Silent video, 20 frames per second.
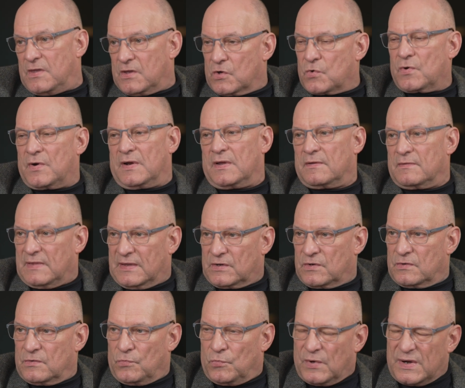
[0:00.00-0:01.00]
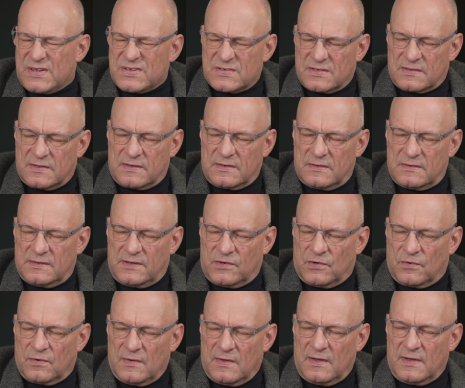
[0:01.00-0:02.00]
Inquiry. Like, what is it that,
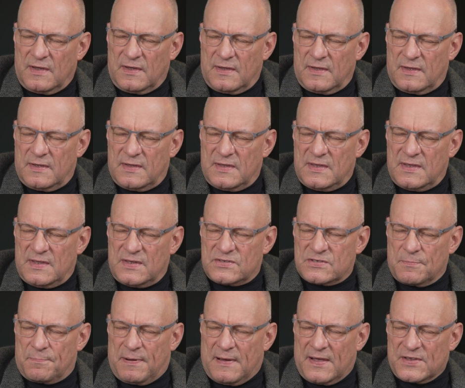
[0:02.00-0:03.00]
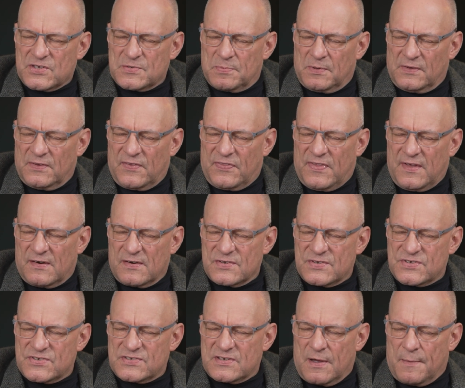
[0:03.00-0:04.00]
is it possible that there is
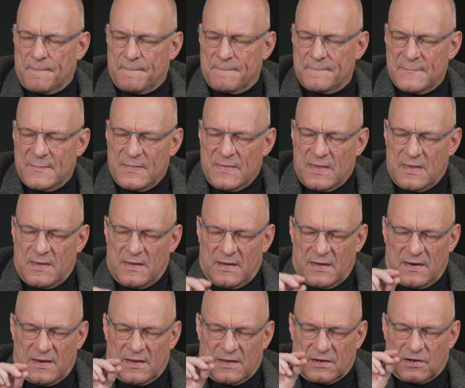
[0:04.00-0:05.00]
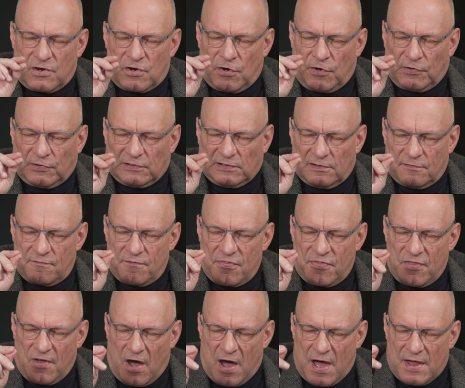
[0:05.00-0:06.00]
some kernel of
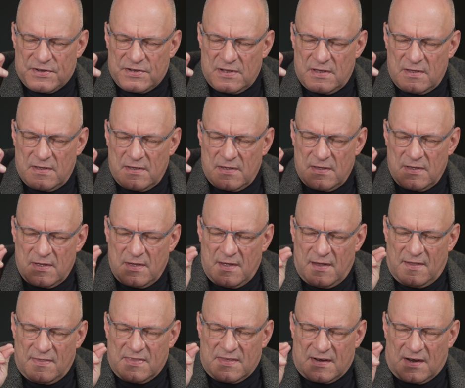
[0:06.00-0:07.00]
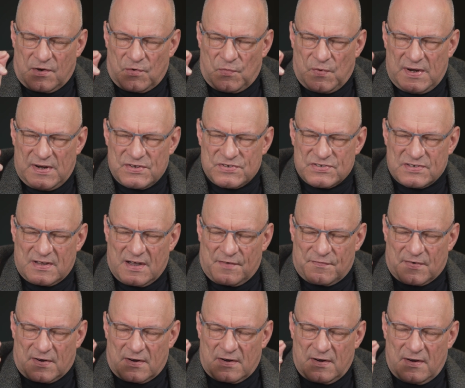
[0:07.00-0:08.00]
thought that I
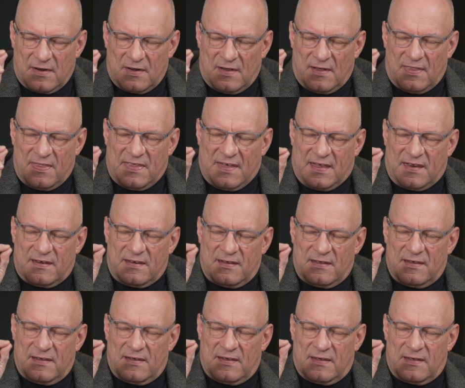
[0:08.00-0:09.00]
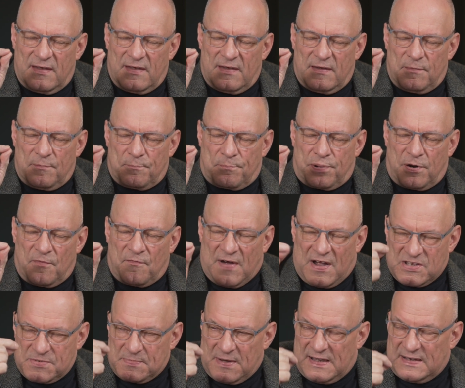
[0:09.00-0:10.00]
rediscover that
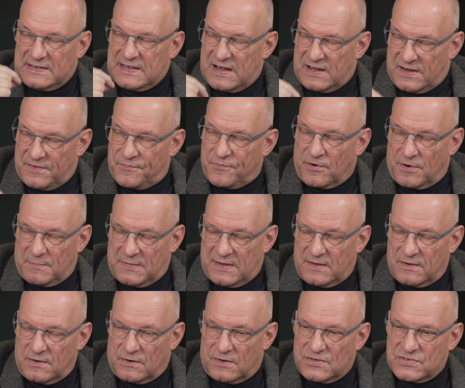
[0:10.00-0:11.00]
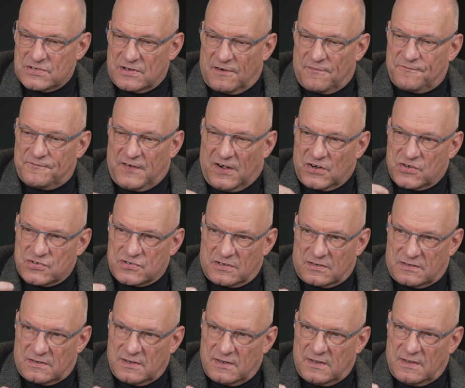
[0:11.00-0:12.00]
provides my identity for me? Or is there a
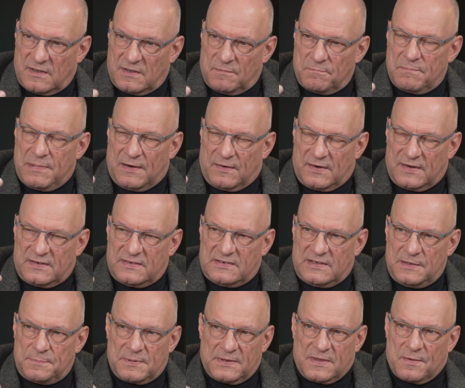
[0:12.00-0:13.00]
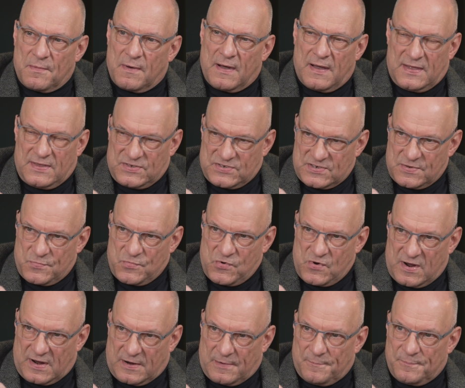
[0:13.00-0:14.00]
function buried deep in the mind
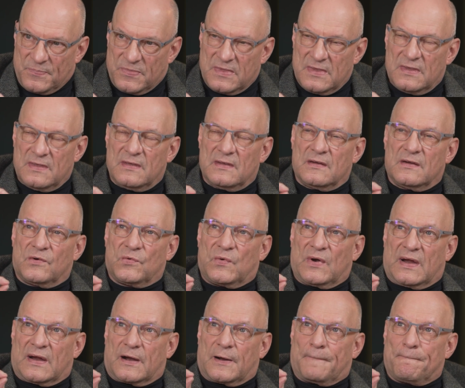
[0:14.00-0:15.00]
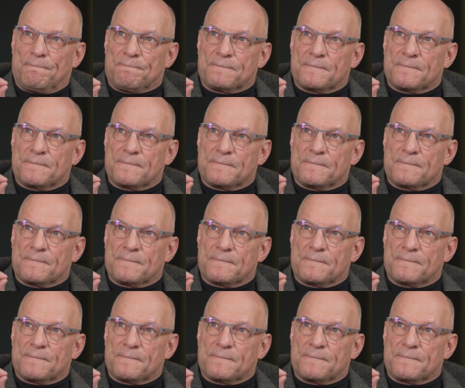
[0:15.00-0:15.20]
somewhere where